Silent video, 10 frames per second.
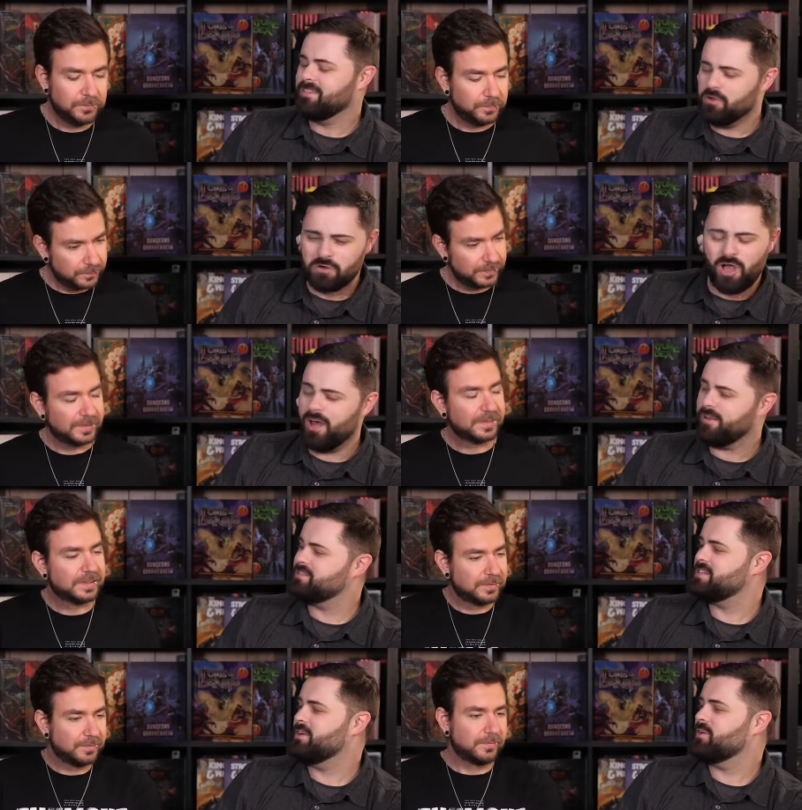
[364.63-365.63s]
Speaker 1: your god of
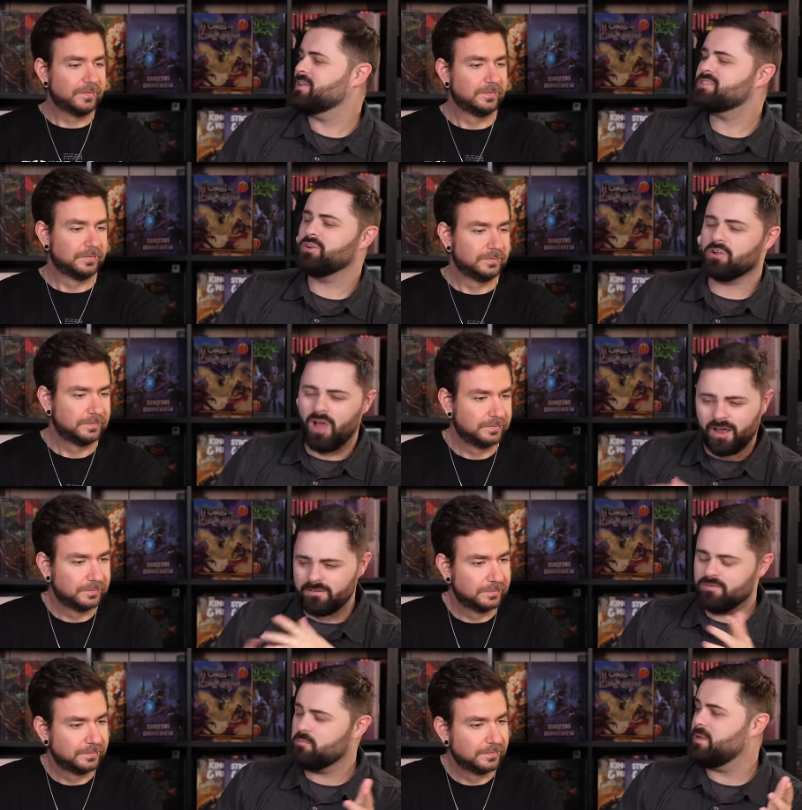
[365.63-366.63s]
secrets, your god of
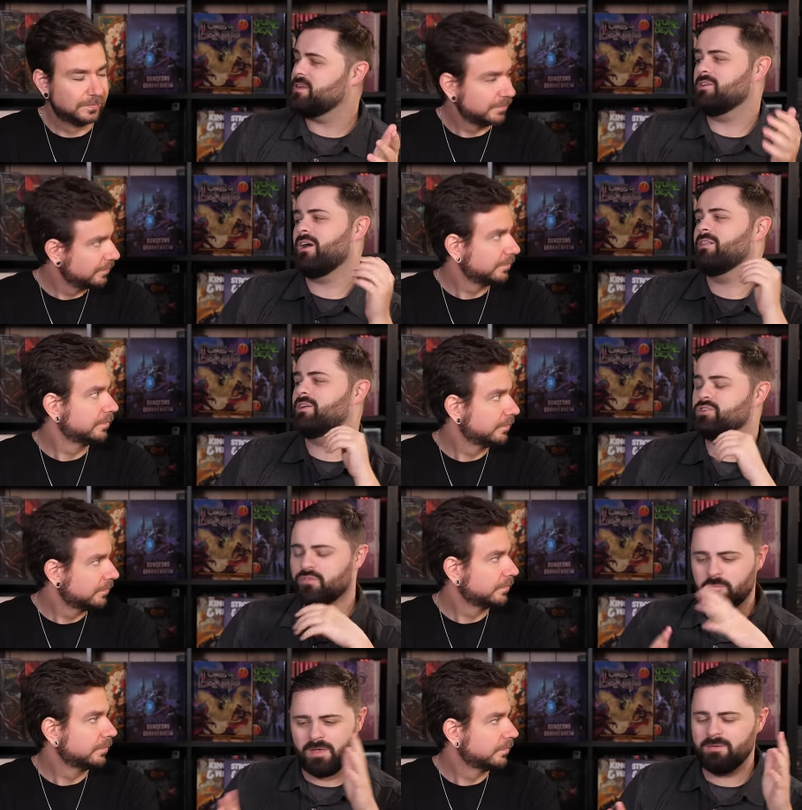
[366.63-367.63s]
forbidden knowledge,
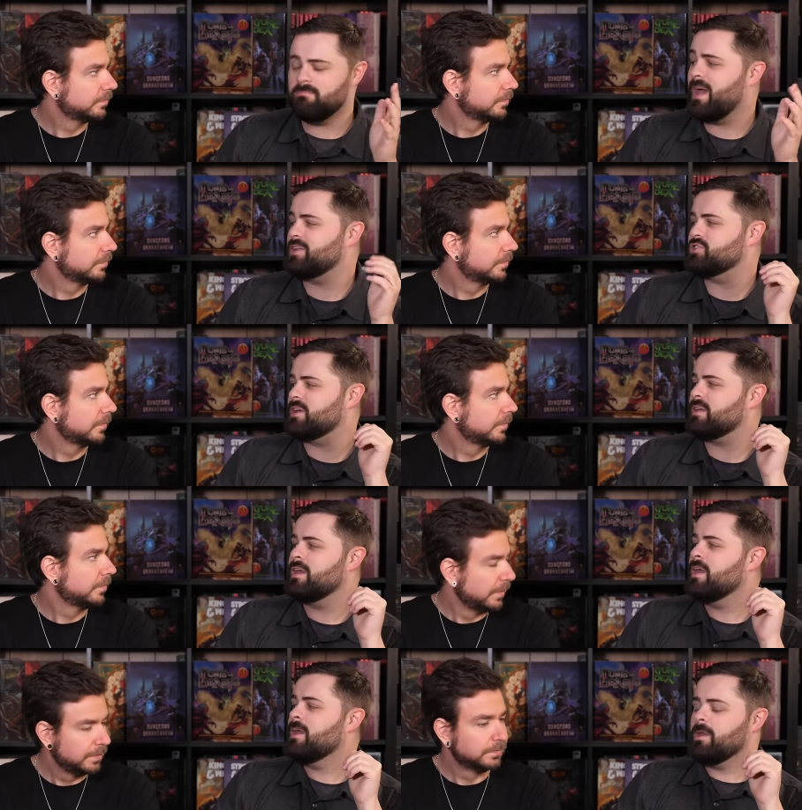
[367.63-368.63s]
forbidden magic.
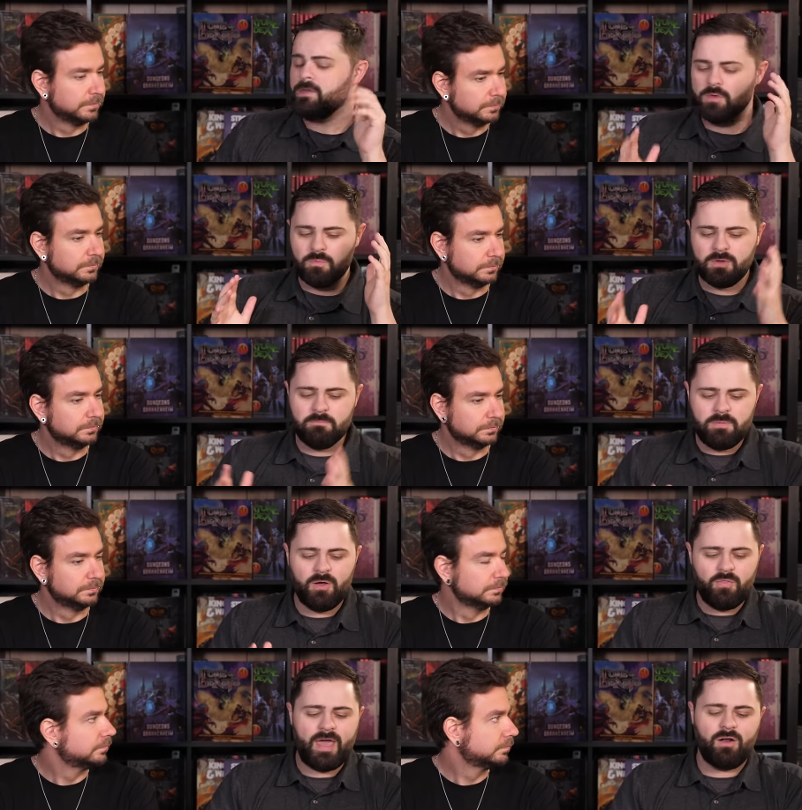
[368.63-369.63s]
You
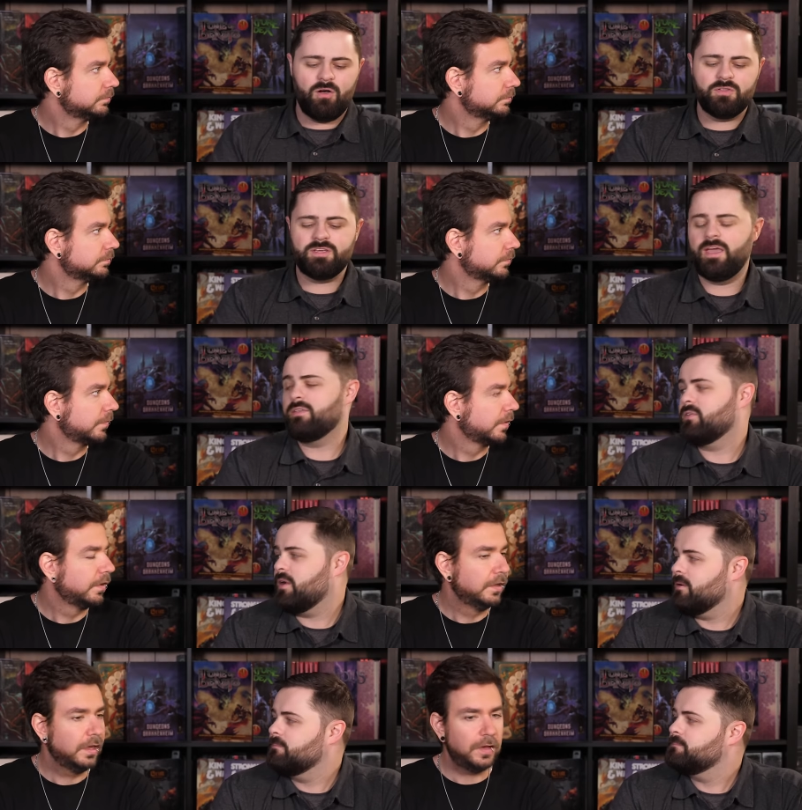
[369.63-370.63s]
build that all together
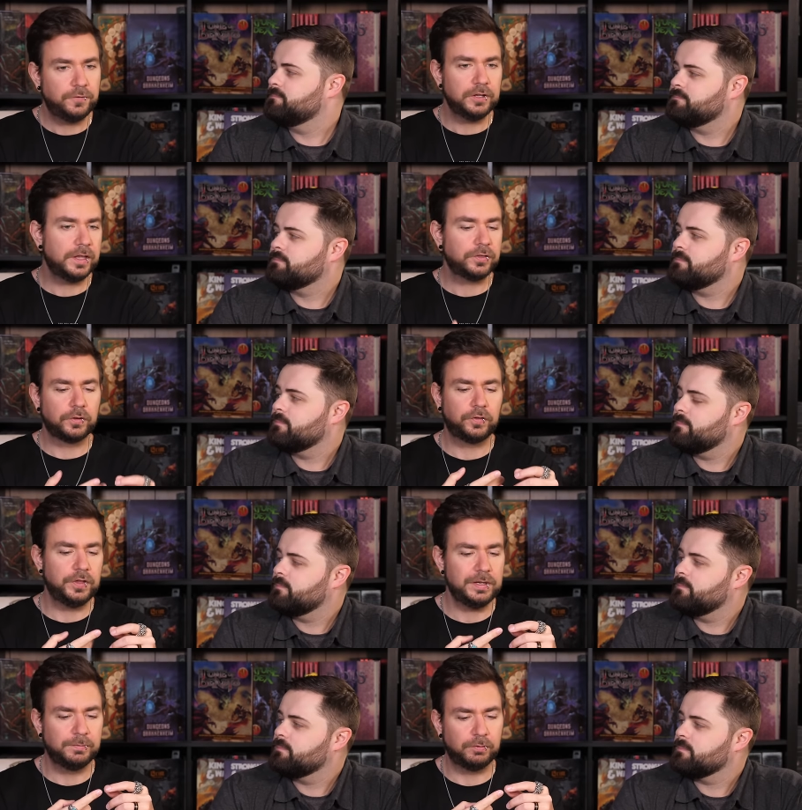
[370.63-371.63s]
there.
Speaker 2: I feel like there's
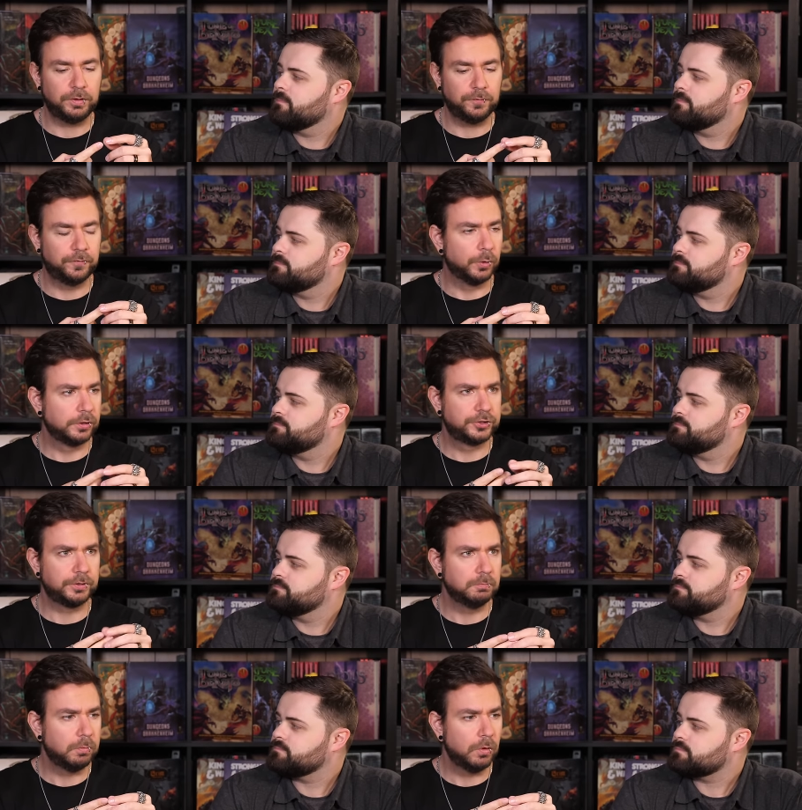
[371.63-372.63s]
themes with forge
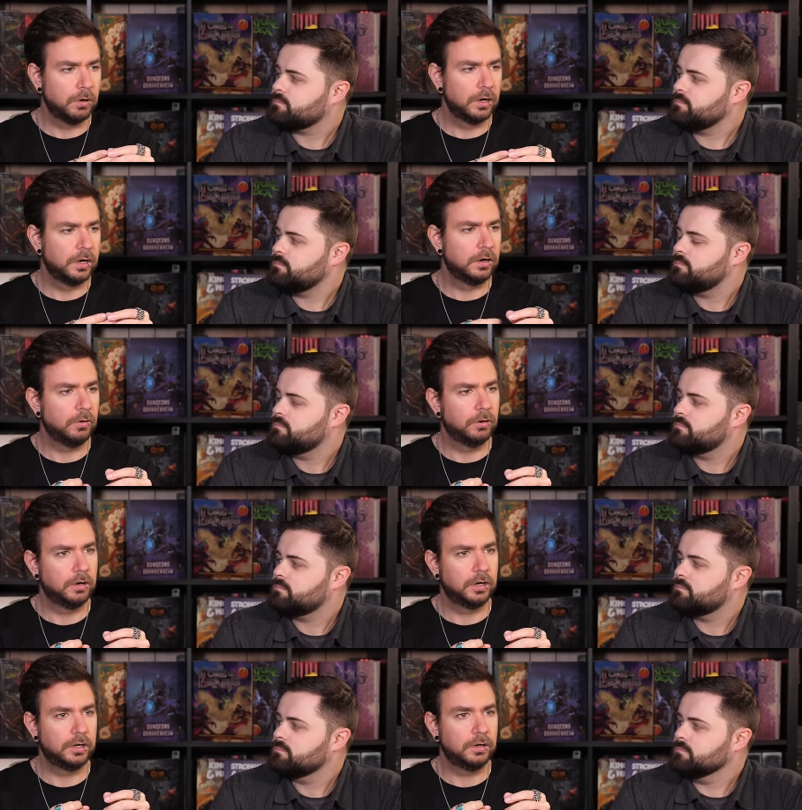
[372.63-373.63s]
and war,
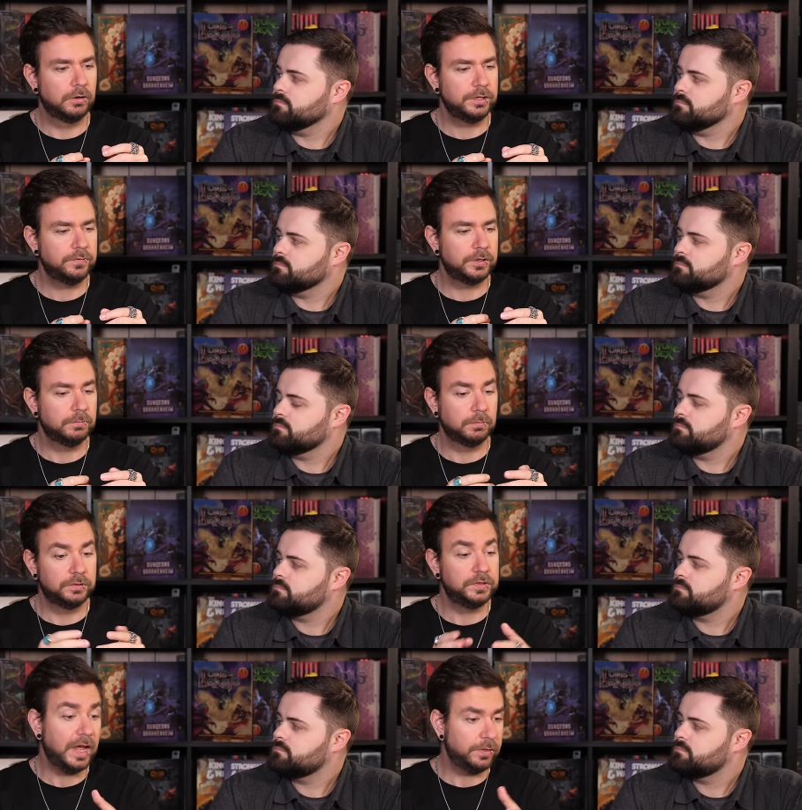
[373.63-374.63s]
or or even
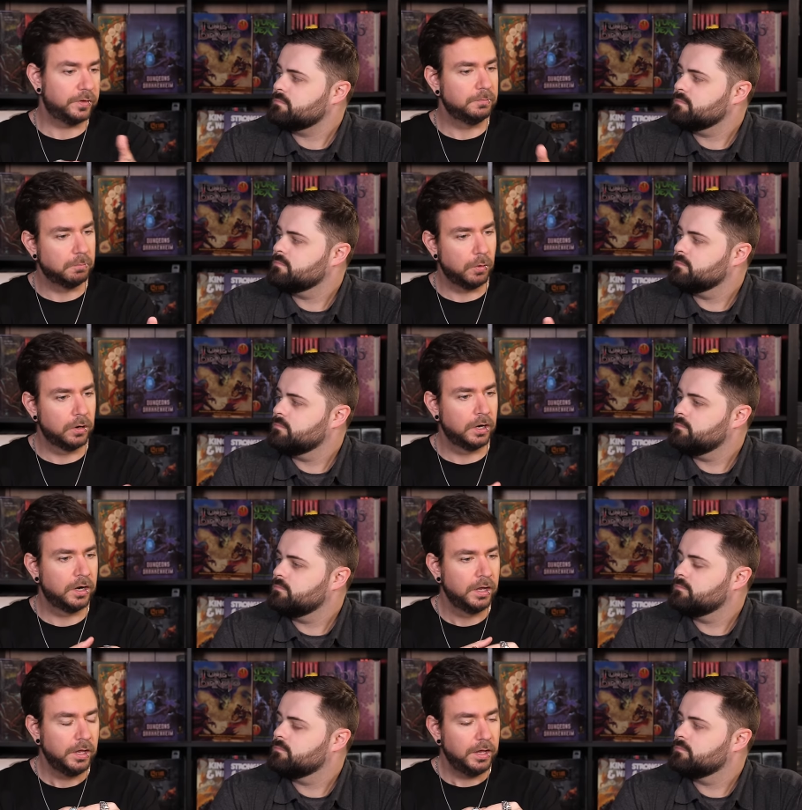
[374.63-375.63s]
death and war,
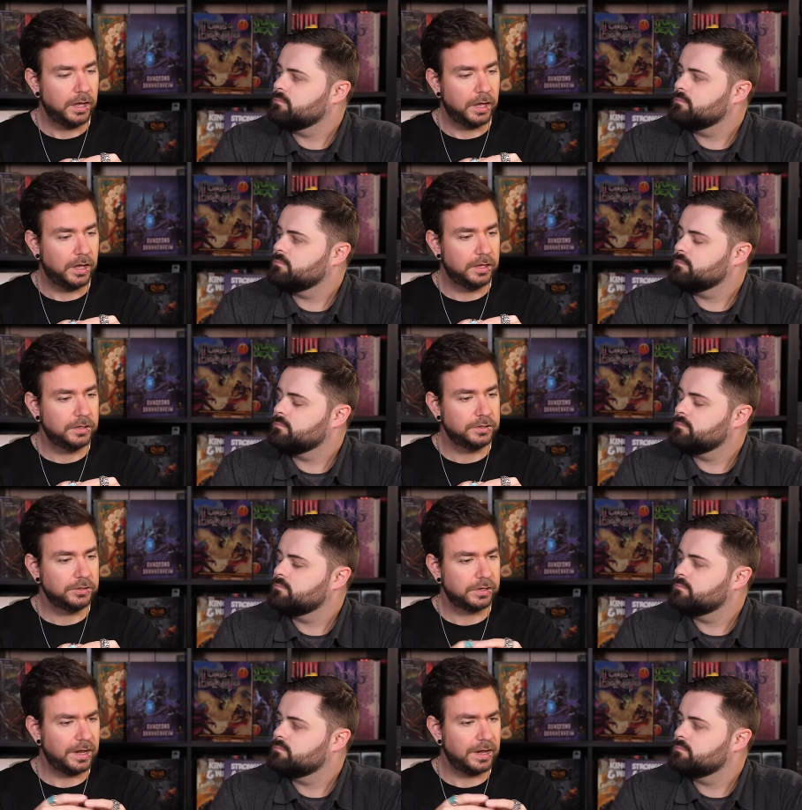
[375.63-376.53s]
uh, you can